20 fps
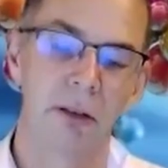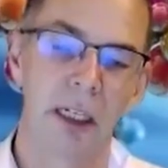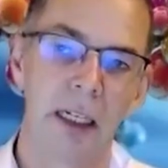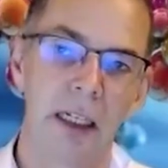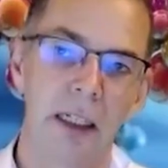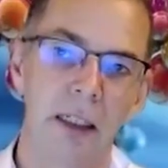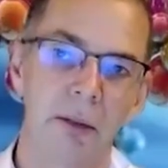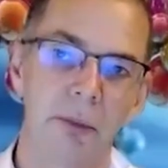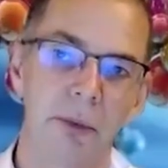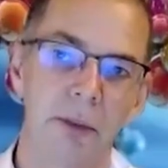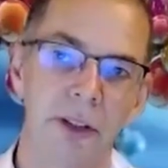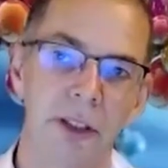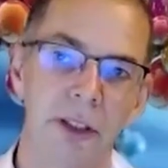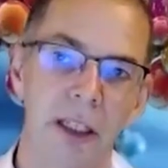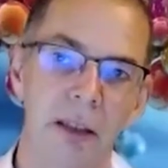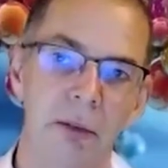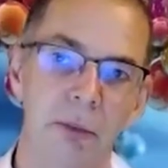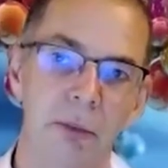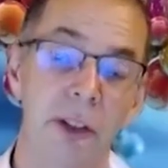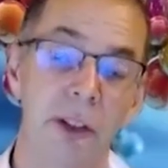
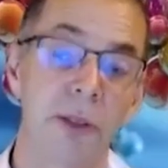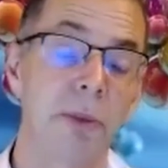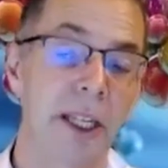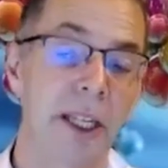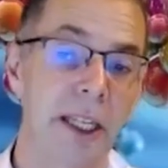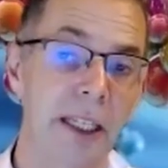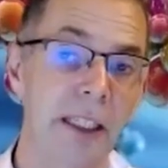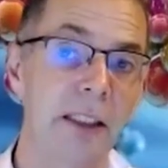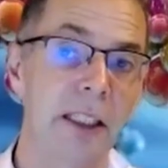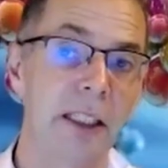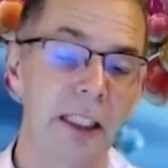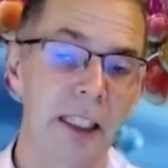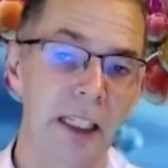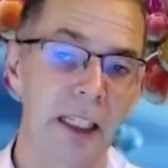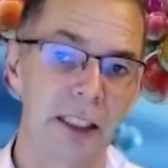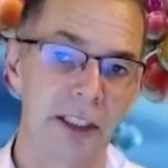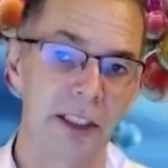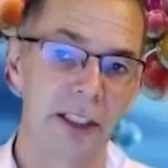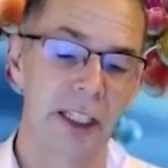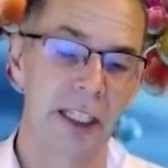was made that
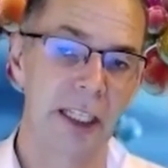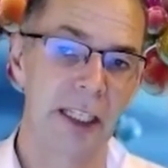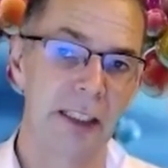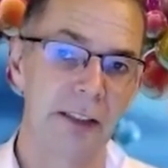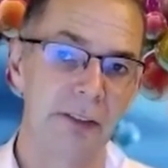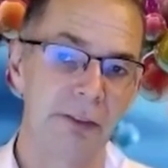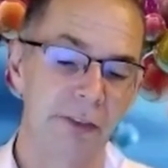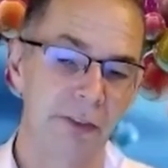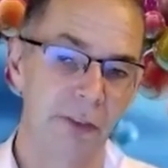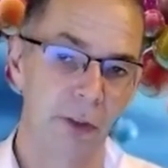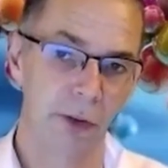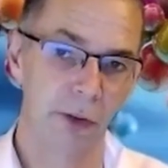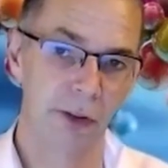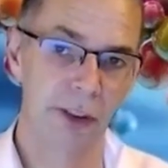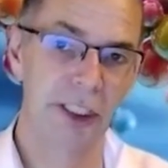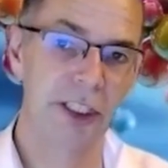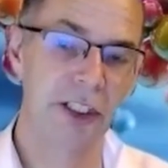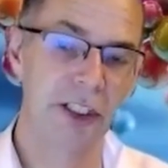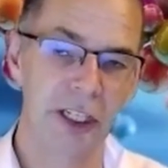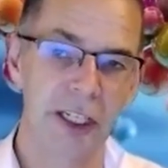has the
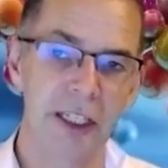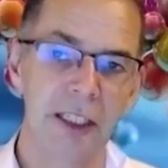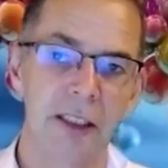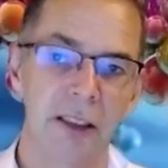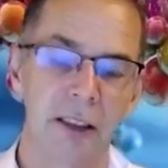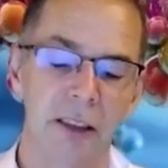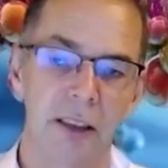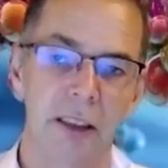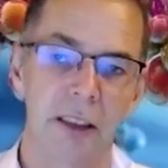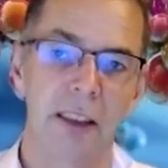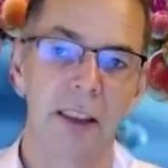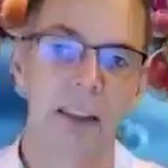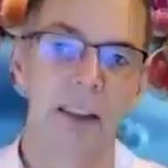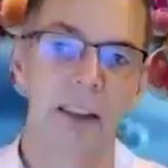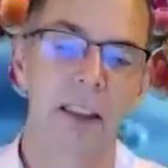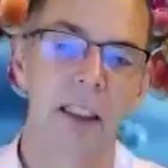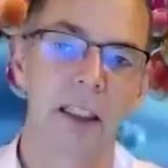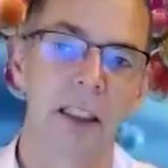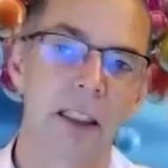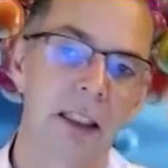faulty gene
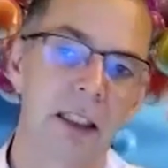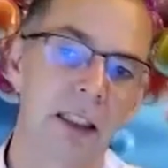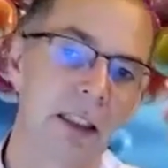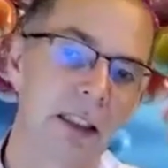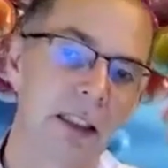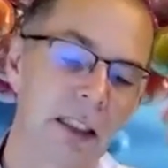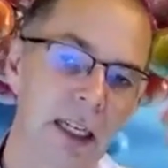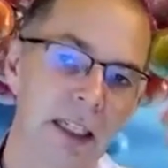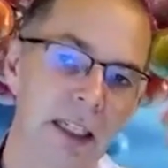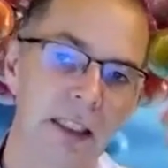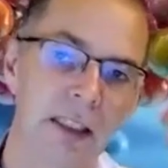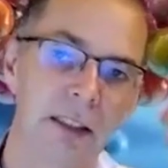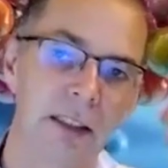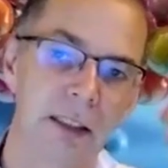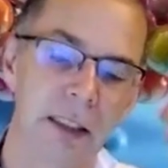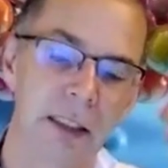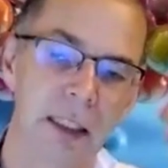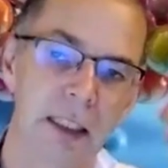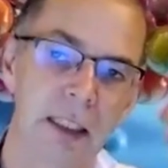in it,